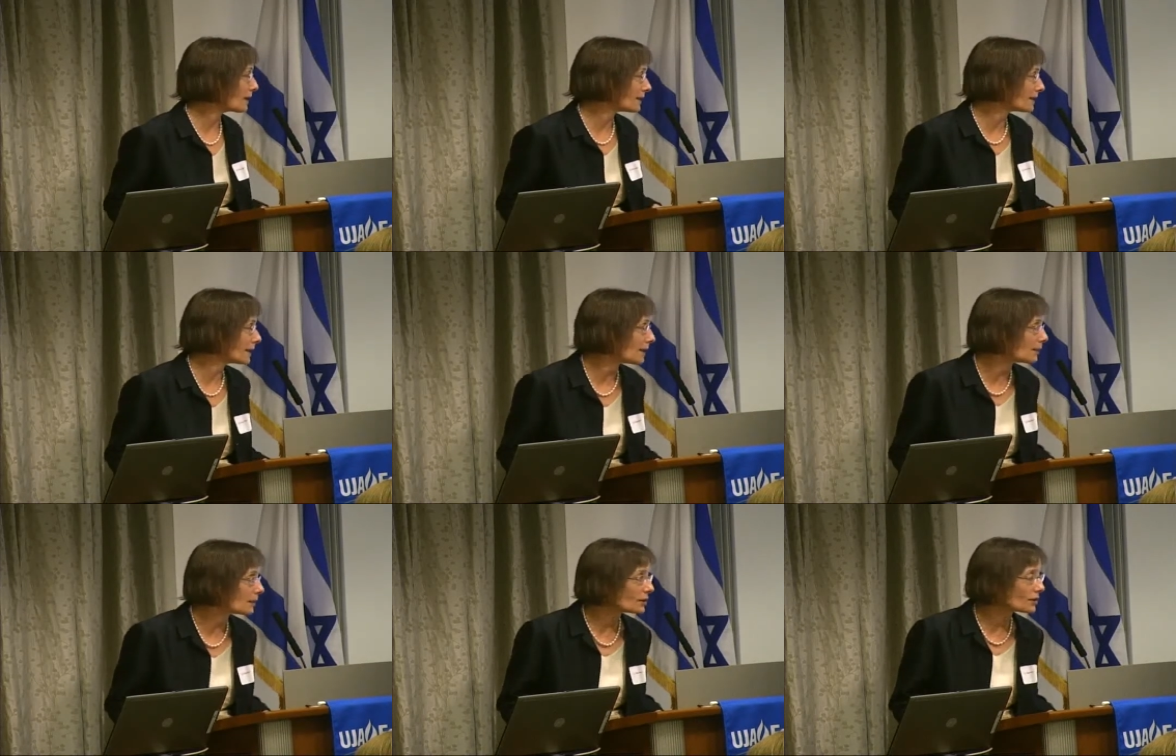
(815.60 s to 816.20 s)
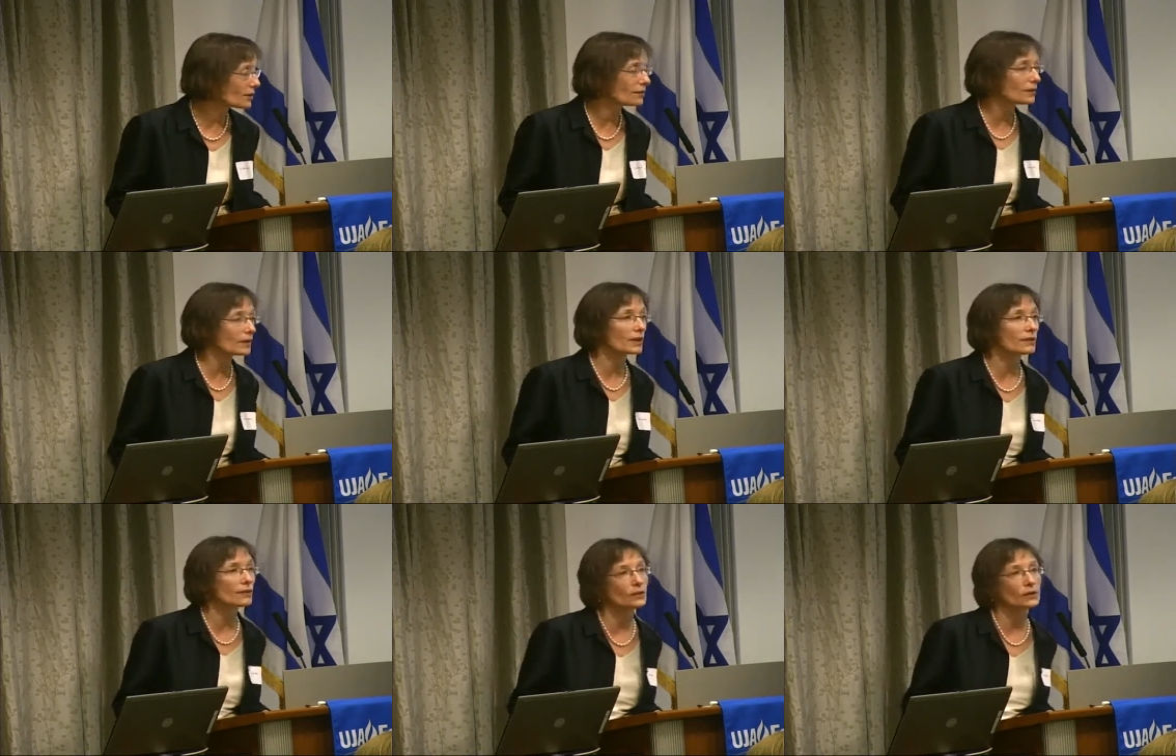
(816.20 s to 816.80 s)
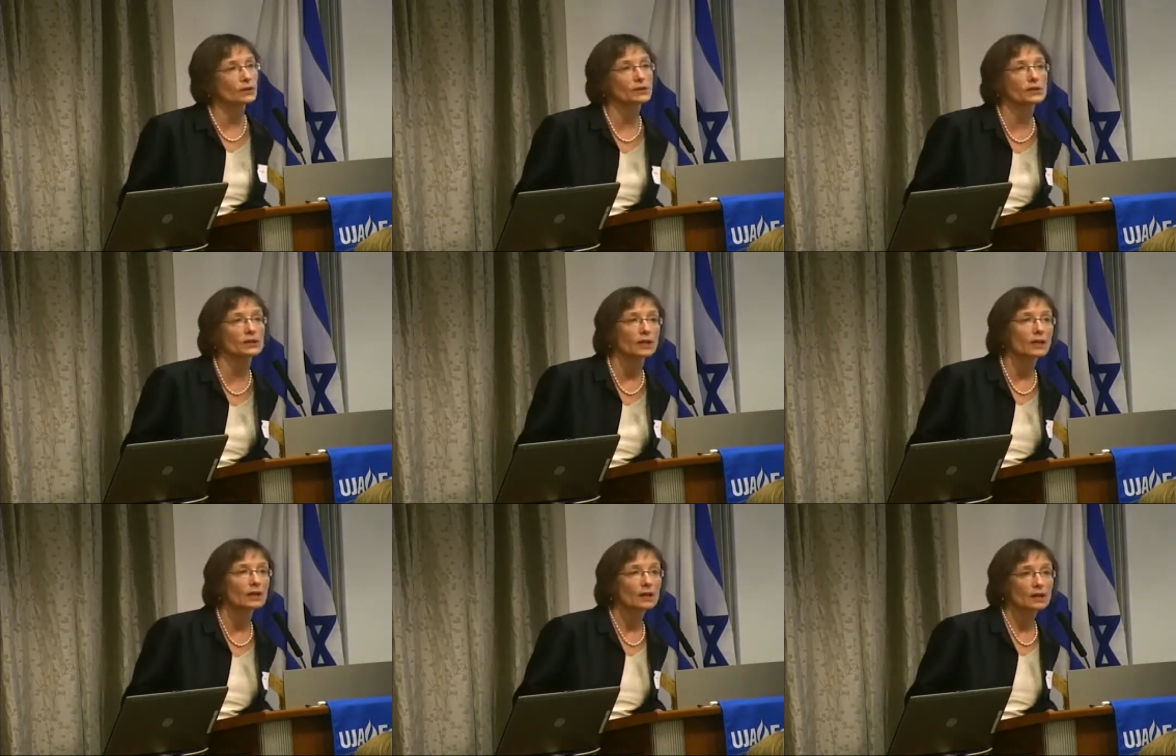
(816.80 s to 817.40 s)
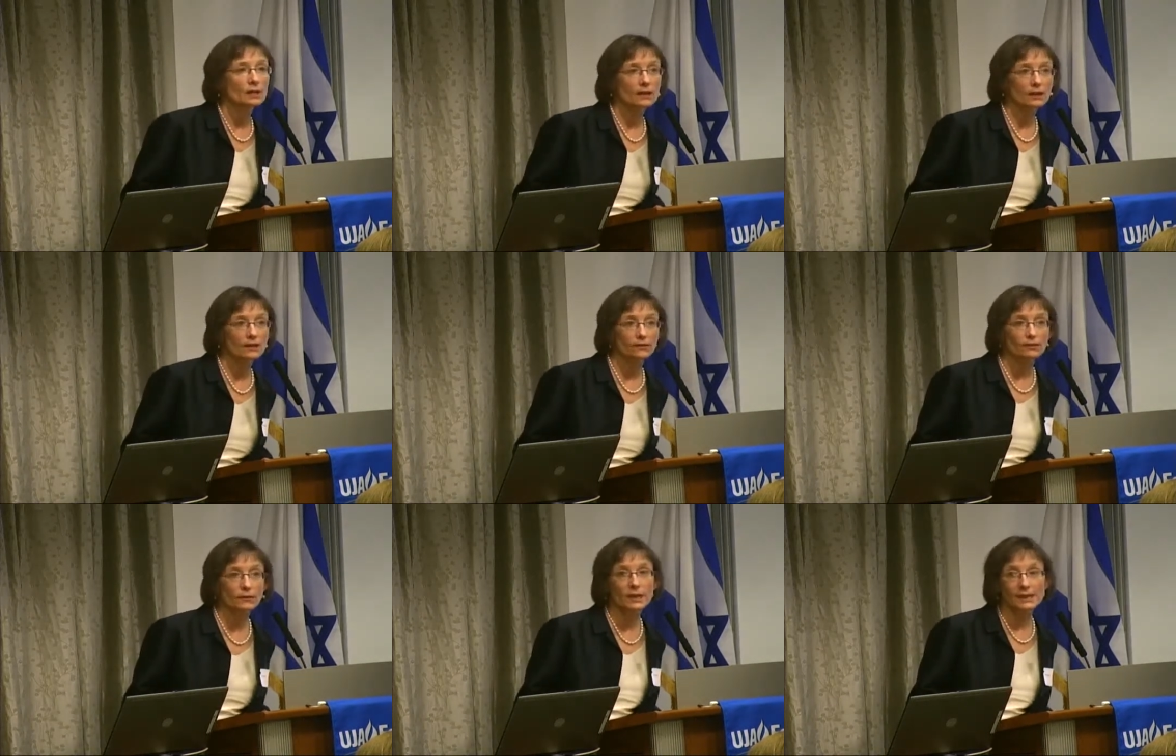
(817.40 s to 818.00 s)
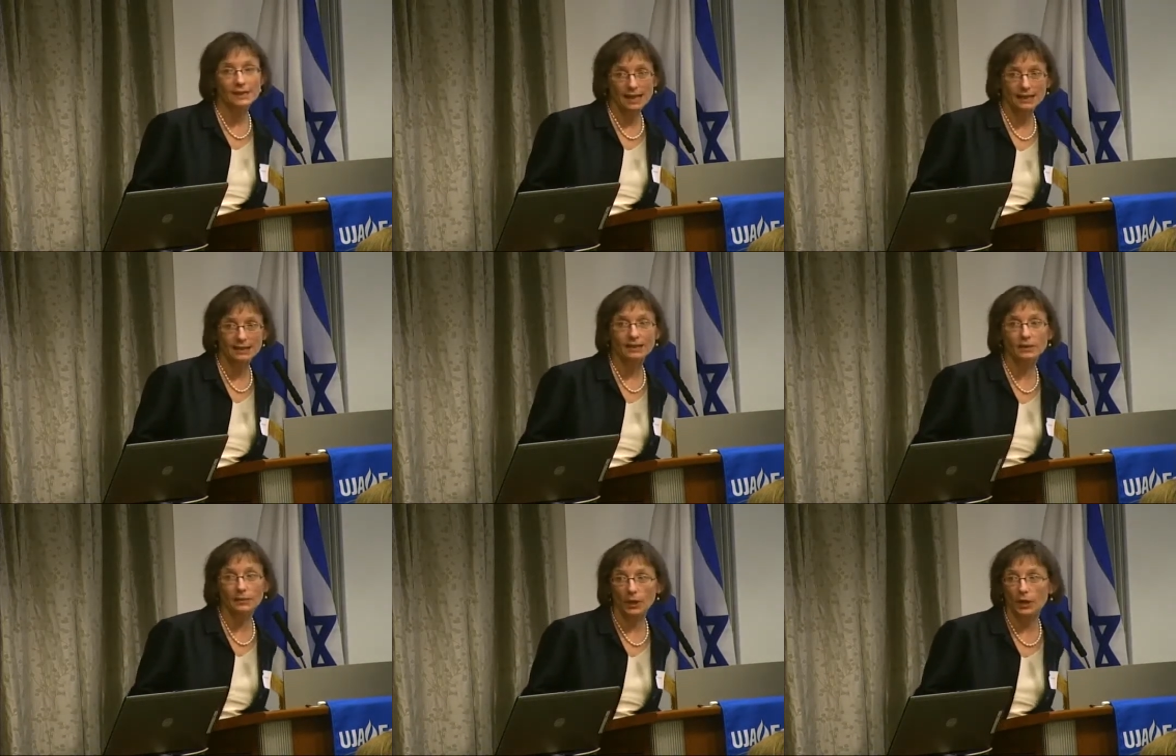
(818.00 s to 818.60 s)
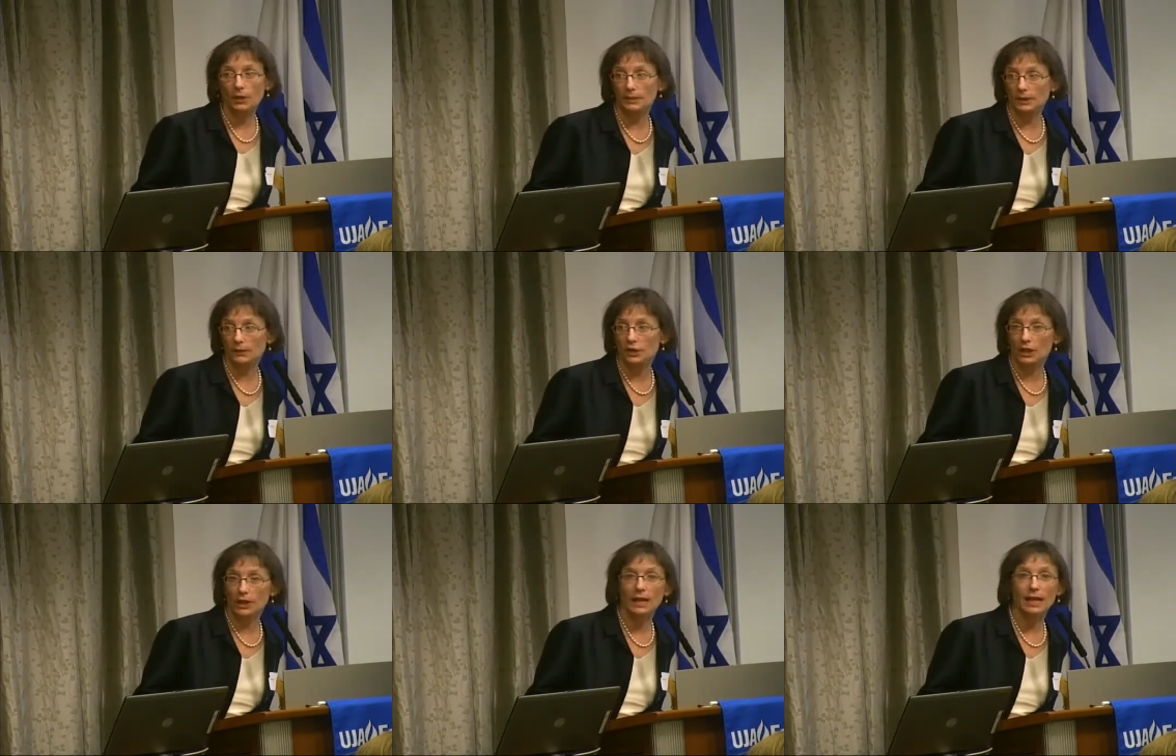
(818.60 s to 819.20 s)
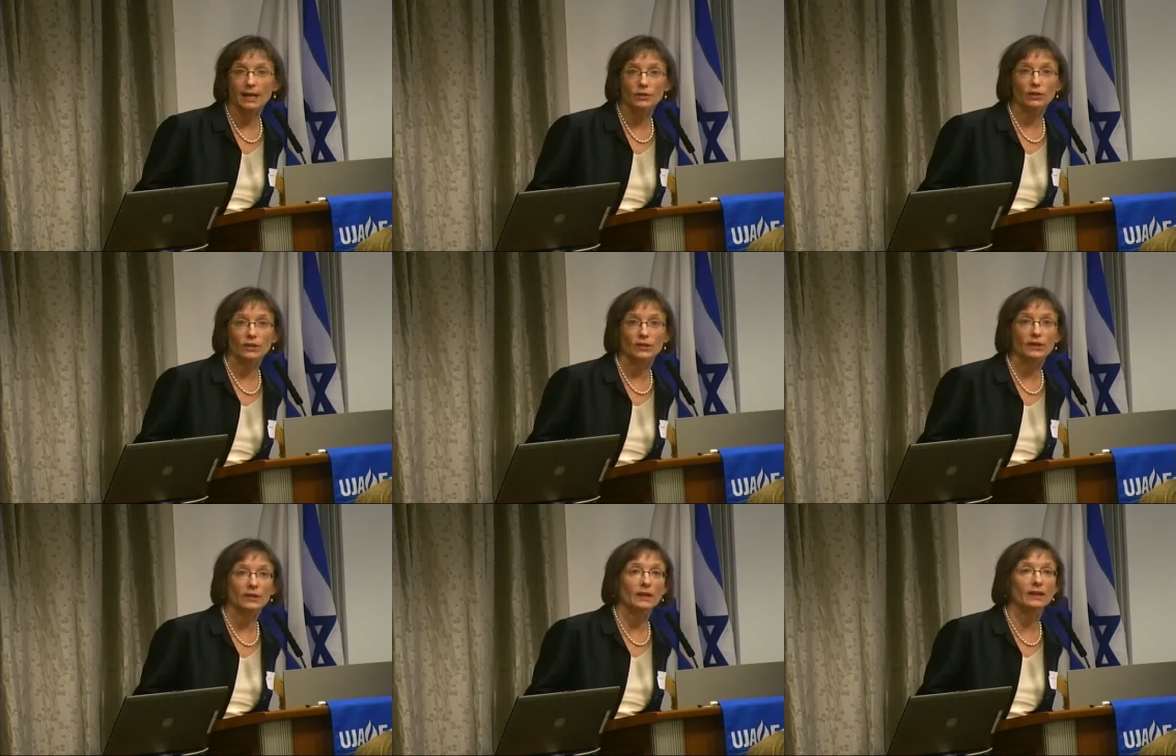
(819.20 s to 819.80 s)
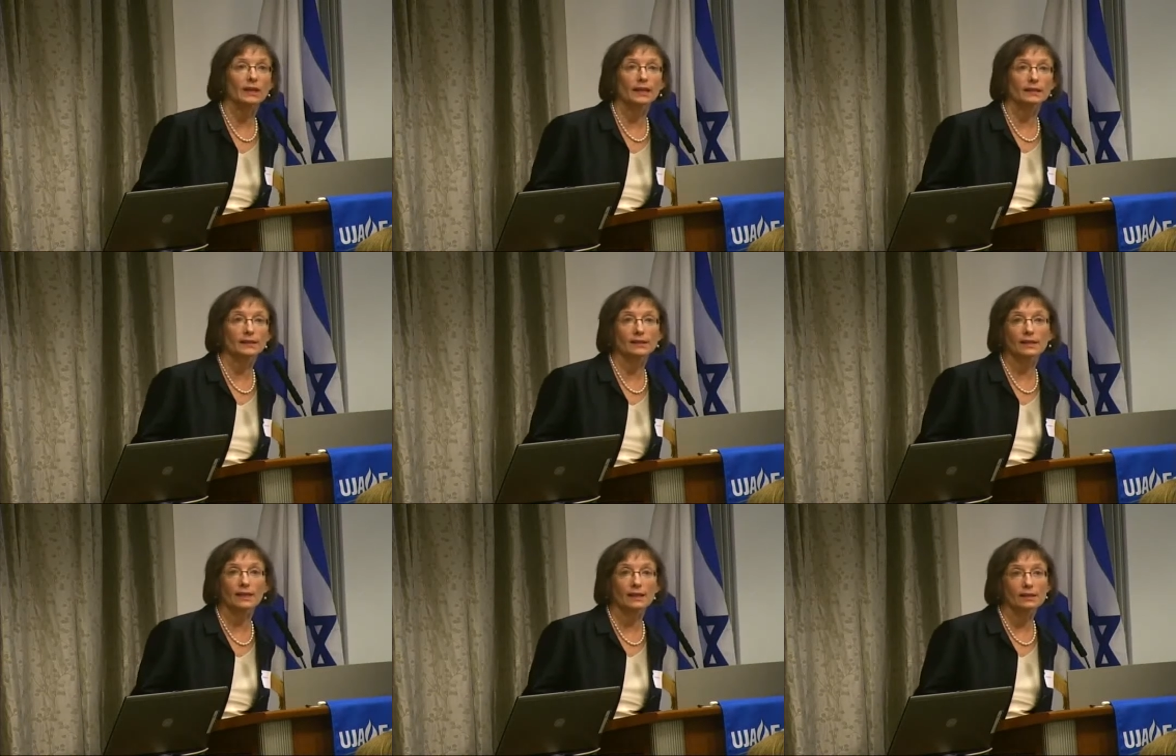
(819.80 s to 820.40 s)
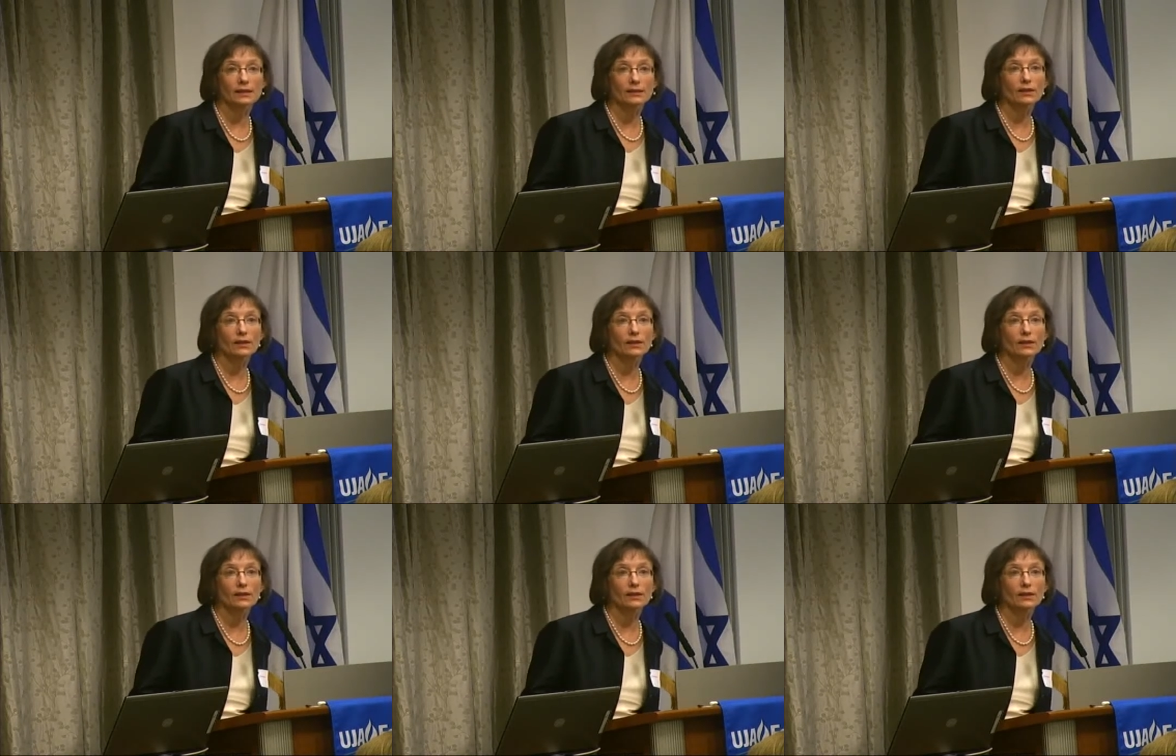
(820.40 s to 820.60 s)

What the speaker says: established the very first freestanding department of geriatrics in the United States.